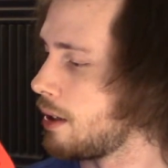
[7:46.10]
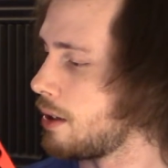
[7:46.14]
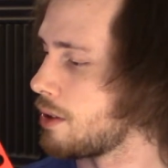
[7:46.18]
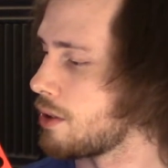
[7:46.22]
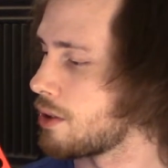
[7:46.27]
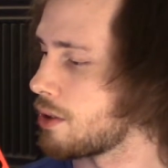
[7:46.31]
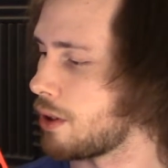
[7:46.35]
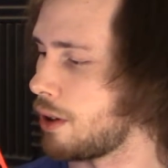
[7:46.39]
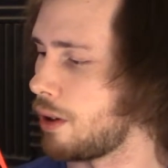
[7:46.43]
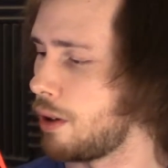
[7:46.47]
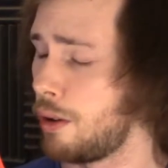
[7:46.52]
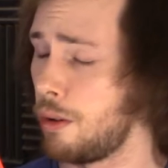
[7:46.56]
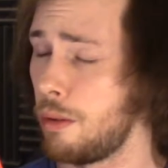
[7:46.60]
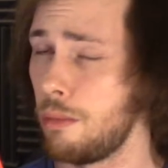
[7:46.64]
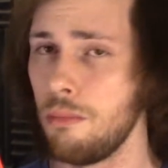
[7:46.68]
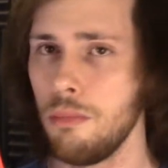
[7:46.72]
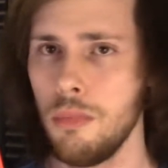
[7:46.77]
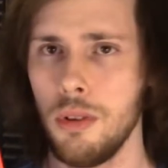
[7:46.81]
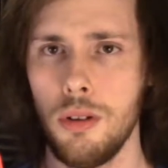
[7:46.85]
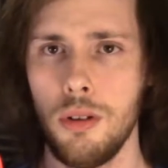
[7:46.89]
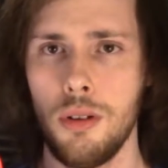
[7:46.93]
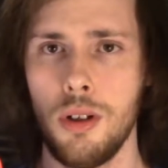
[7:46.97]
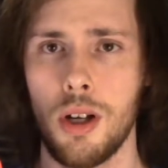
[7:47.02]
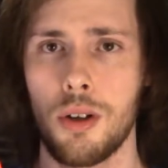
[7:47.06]
So,
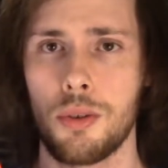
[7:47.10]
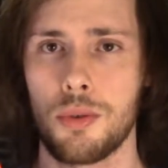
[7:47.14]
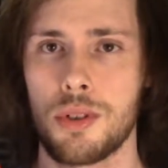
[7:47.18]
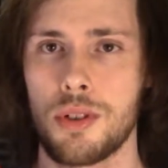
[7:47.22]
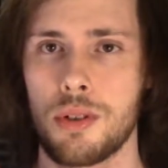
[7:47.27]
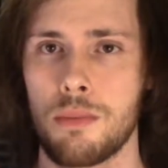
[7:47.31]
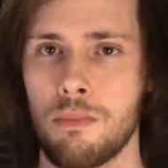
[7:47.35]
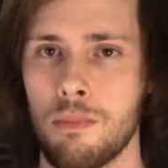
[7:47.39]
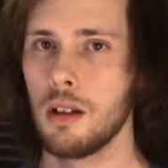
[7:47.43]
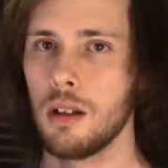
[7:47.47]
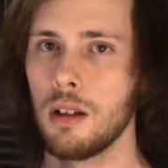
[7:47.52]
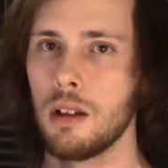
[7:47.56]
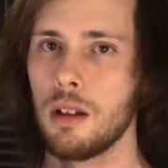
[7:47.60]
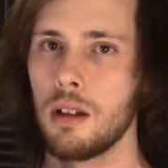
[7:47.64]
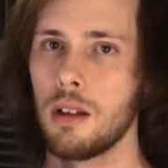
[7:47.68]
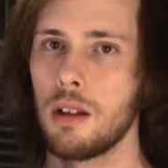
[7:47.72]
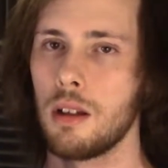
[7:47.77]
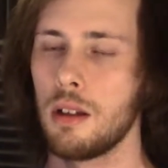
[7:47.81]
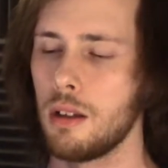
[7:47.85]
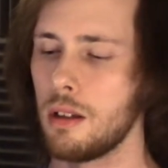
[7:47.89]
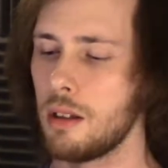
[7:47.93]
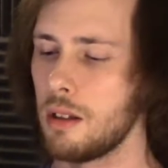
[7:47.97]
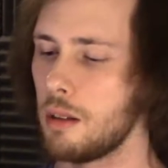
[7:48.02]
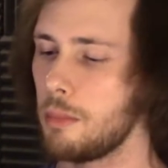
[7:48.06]
who knows?
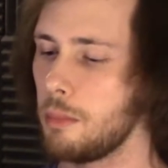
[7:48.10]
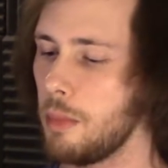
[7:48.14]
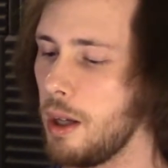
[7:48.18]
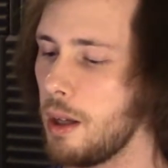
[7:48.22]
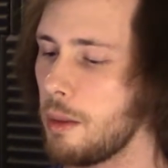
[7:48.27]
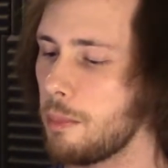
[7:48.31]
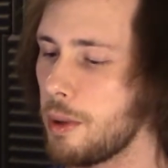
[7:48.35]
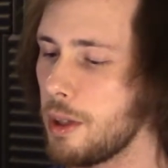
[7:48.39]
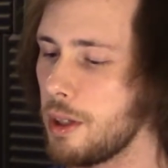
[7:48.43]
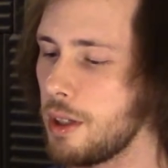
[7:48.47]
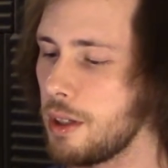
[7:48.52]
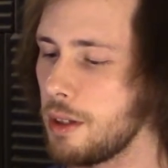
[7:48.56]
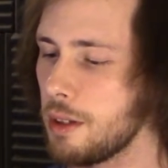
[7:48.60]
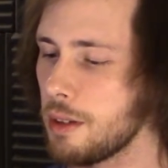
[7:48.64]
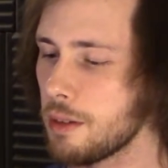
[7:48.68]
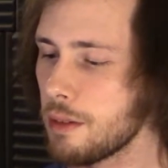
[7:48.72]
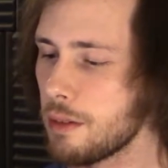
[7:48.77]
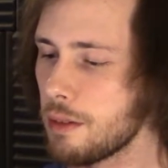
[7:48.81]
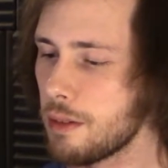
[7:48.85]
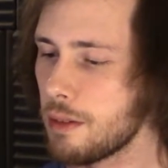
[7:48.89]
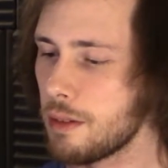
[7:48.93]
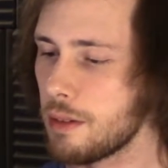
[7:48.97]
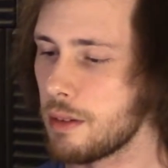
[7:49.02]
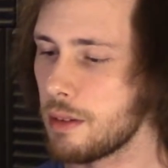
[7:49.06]
In my opinion,
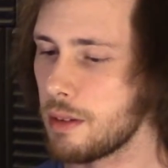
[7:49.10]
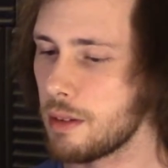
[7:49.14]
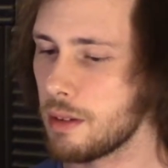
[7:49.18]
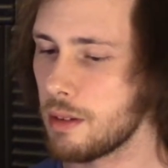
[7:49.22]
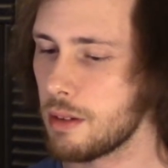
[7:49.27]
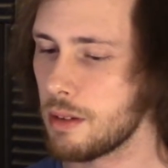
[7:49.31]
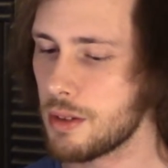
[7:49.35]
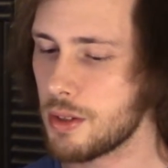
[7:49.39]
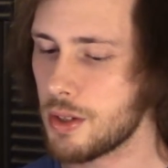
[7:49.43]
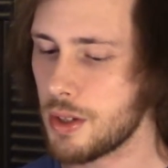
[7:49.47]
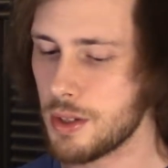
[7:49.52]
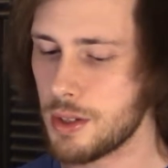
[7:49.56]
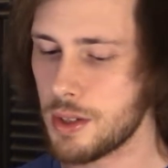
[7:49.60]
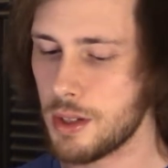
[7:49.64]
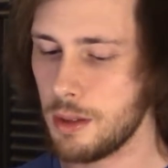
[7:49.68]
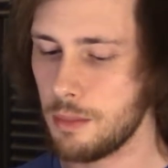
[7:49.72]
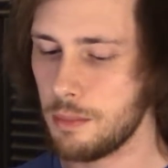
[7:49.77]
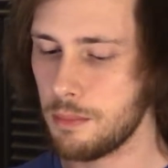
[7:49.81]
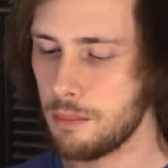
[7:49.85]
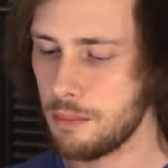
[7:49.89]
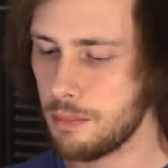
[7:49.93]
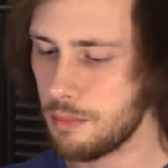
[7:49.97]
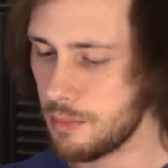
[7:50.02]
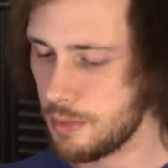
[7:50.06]
this
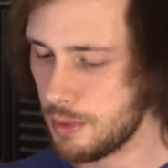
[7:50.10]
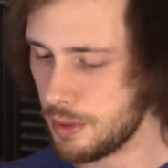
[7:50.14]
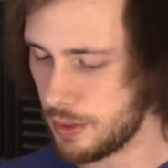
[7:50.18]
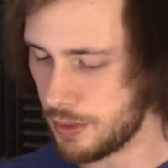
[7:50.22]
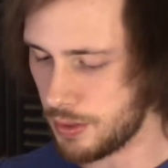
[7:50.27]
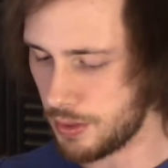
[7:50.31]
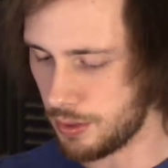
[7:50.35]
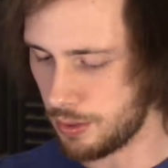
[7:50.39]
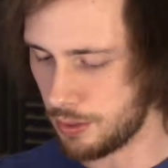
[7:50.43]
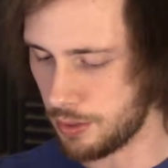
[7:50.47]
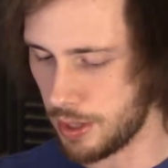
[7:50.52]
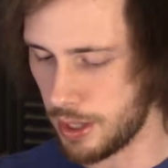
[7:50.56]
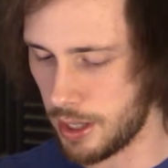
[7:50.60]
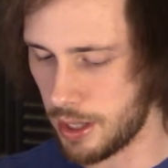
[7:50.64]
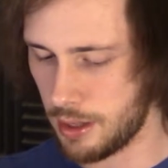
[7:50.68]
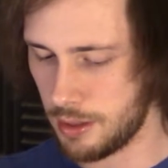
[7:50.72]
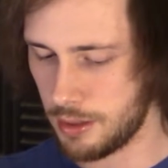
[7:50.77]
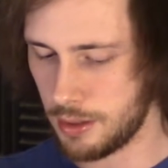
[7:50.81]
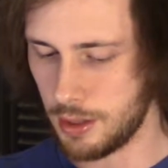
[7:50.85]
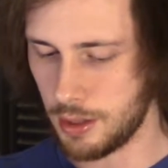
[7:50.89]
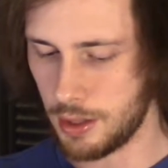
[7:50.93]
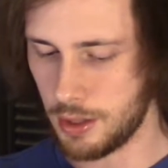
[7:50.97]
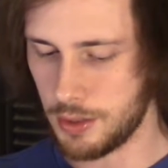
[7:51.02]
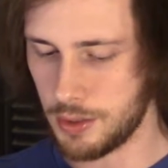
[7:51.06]
system, this little guy,
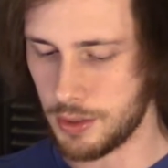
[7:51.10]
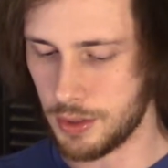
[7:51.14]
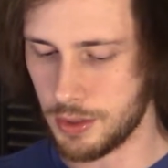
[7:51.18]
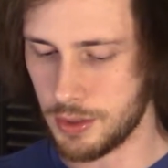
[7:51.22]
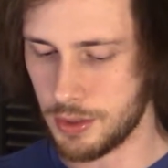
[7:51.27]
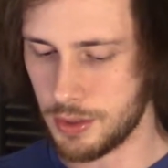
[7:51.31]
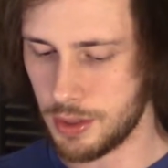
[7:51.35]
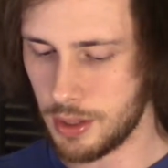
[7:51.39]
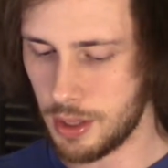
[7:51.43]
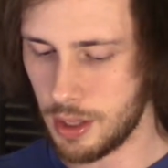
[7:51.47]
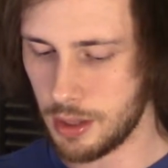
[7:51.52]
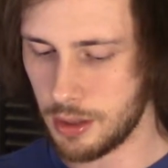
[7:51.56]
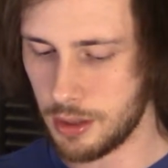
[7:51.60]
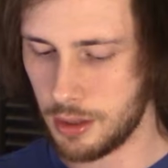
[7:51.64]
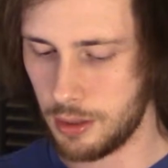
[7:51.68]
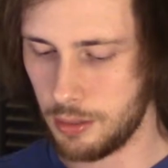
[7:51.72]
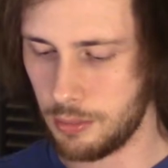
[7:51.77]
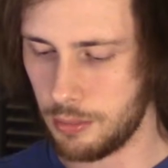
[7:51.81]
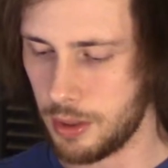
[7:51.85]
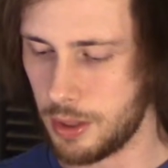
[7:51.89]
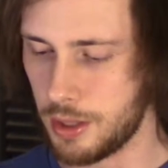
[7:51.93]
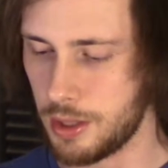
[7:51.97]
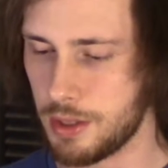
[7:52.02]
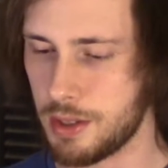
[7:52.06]
does exactly
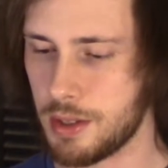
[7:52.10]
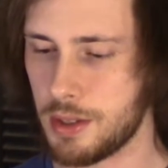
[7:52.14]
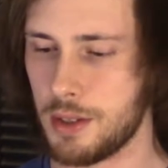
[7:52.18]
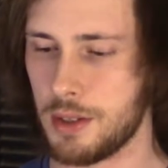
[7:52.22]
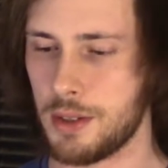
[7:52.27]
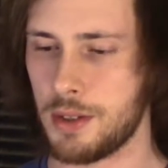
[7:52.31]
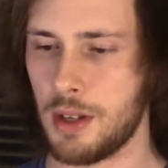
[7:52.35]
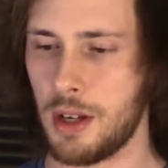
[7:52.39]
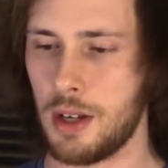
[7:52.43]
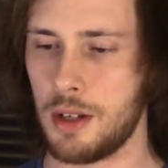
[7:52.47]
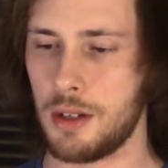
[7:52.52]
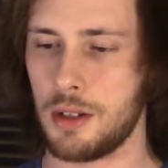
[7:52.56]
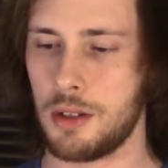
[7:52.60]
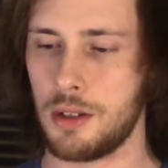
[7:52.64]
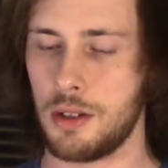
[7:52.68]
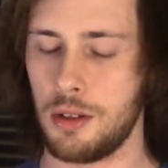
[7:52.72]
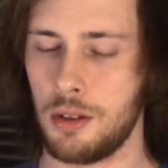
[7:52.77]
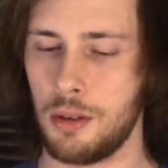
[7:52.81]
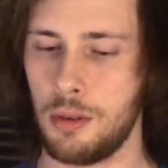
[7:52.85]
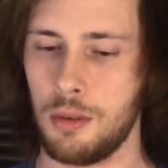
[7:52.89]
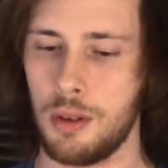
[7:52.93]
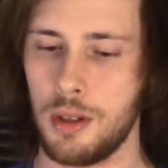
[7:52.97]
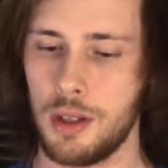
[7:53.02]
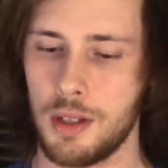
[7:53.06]
what it's designed to do.